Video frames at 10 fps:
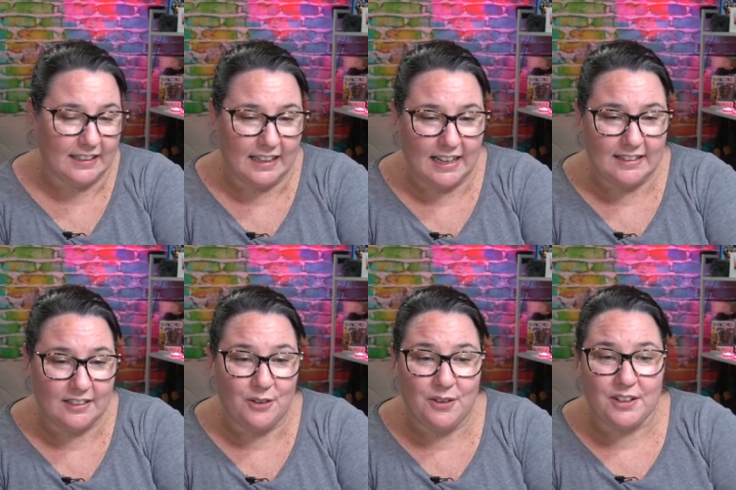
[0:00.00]
it's a
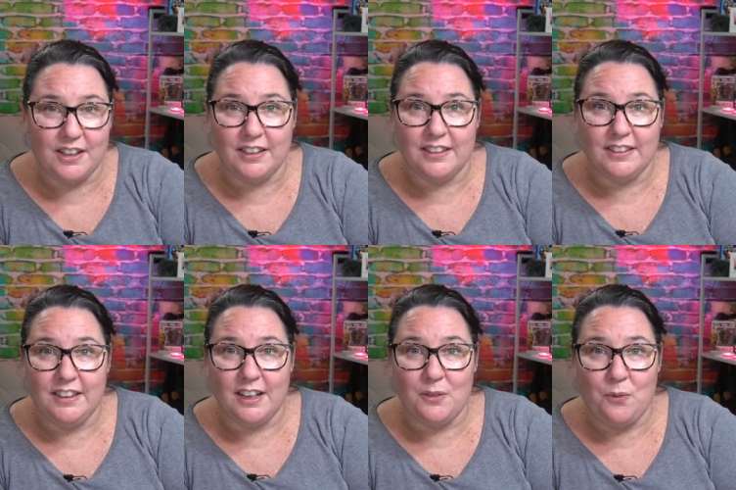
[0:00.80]
hook.
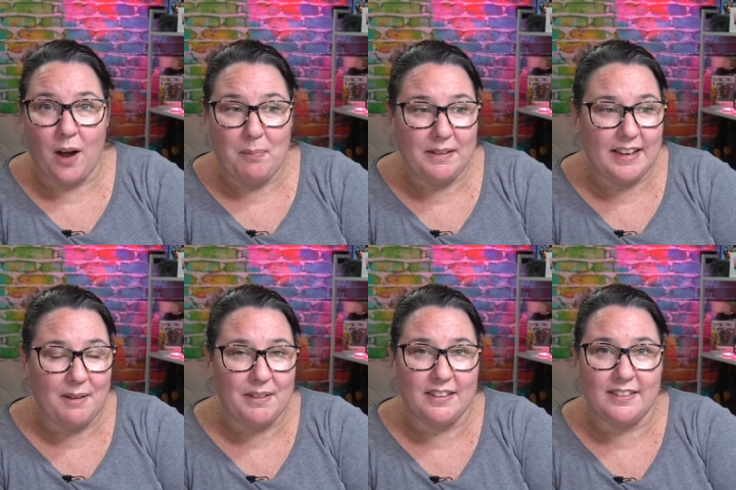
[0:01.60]
You can wipe it down
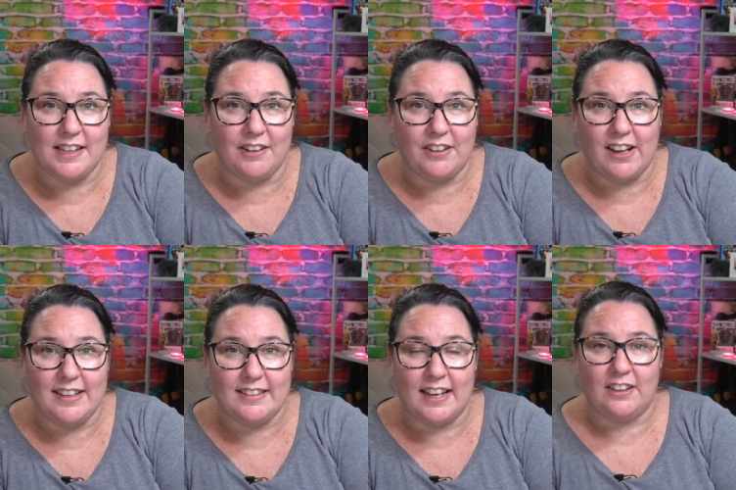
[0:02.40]
with a
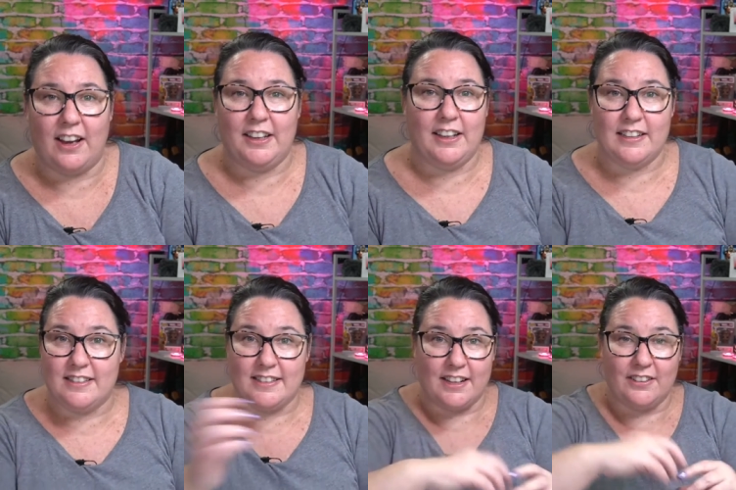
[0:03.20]
sterilizer, like you can
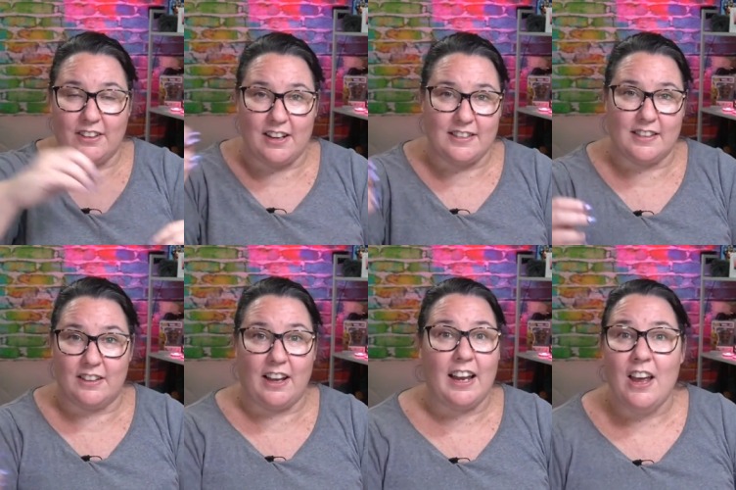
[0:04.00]
sterilize it.
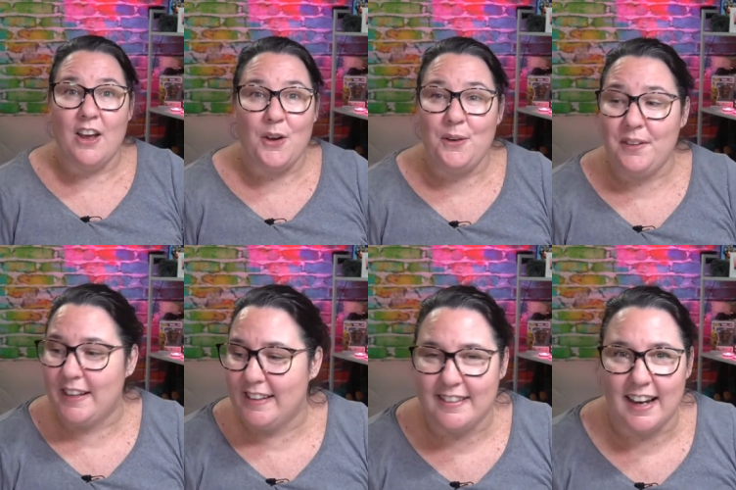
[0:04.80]
Like who
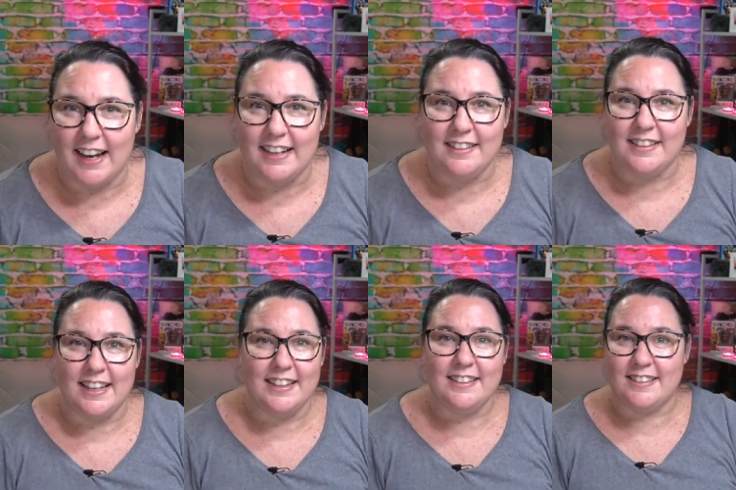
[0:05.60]
these days in
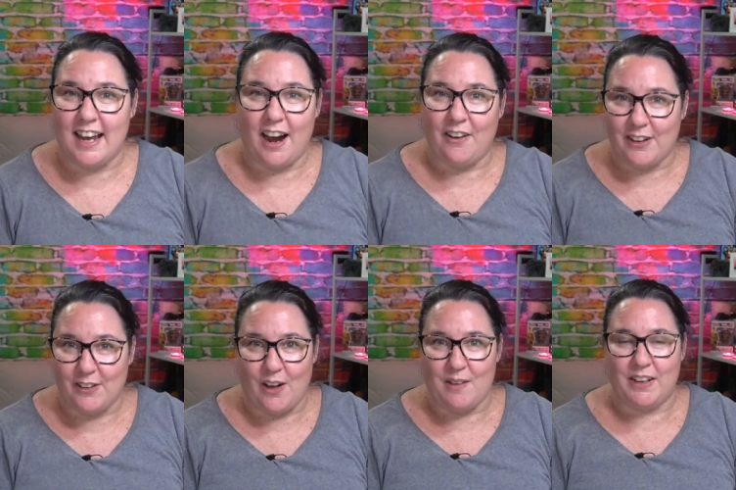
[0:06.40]
this current
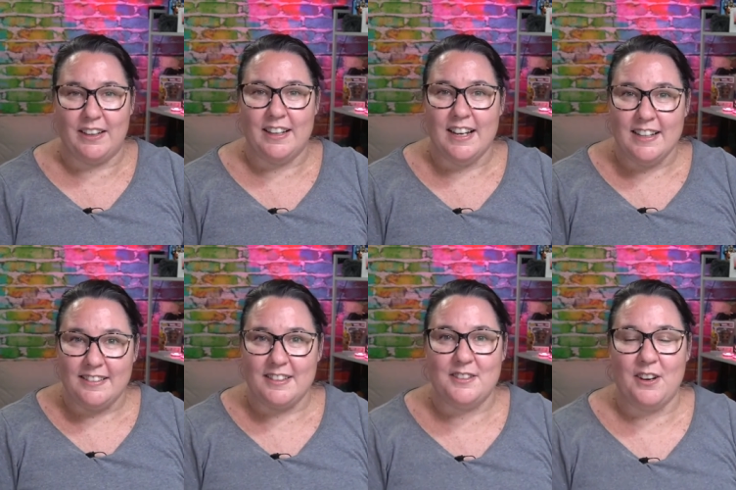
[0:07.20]
climate
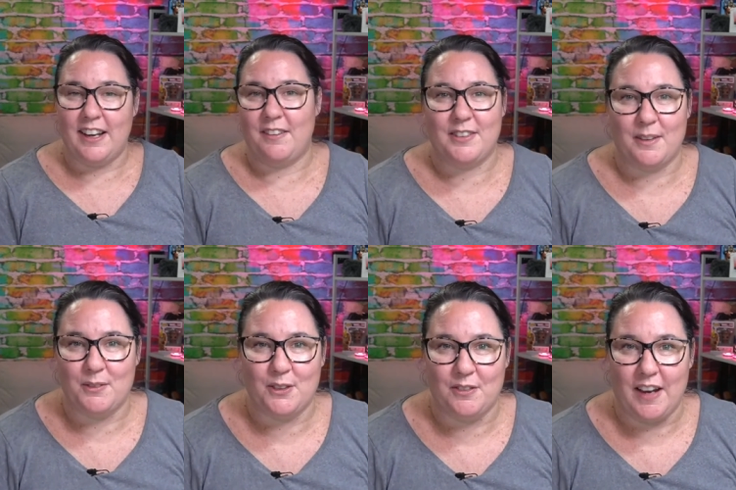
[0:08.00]
does not have some
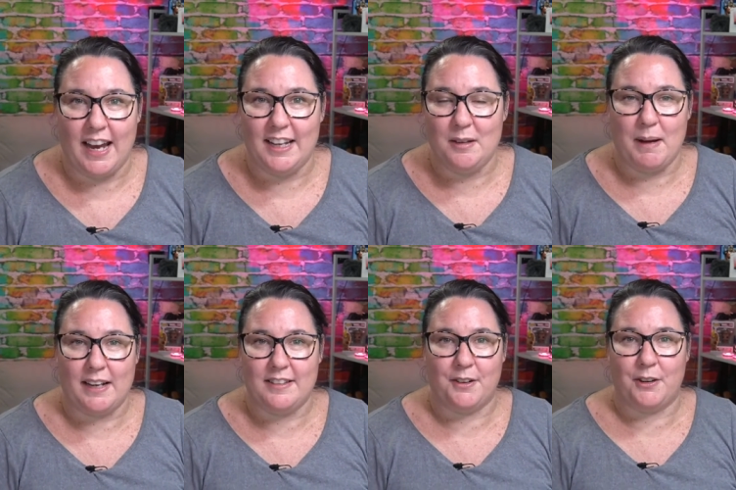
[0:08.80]
sort of
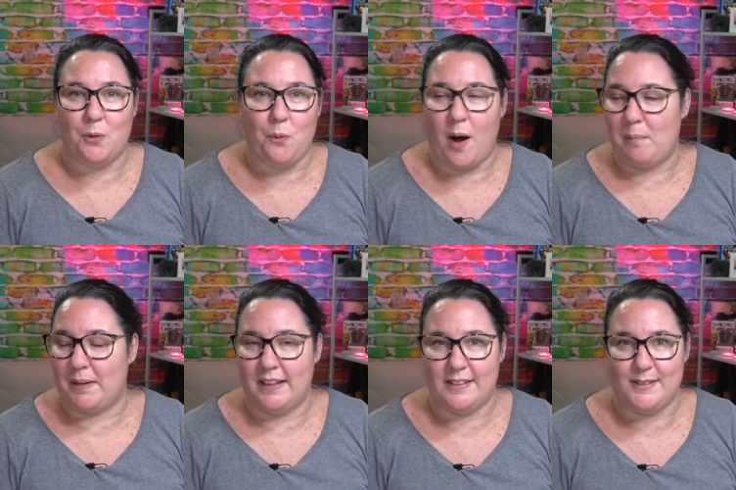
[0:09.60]
antibacterial wipe in
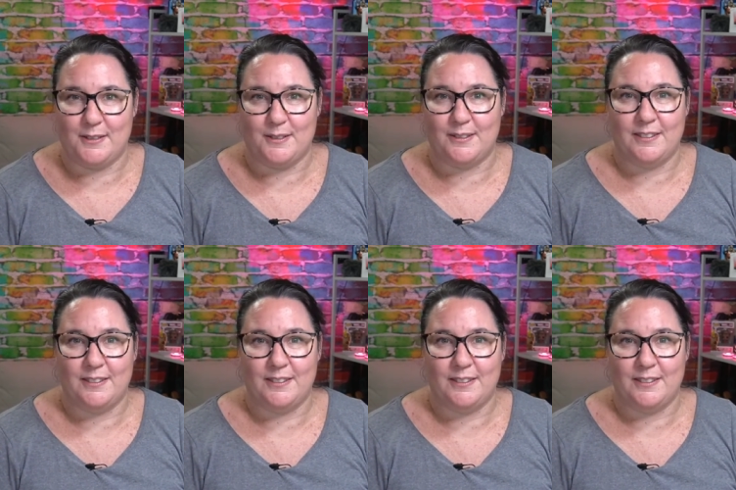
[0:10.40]
their store?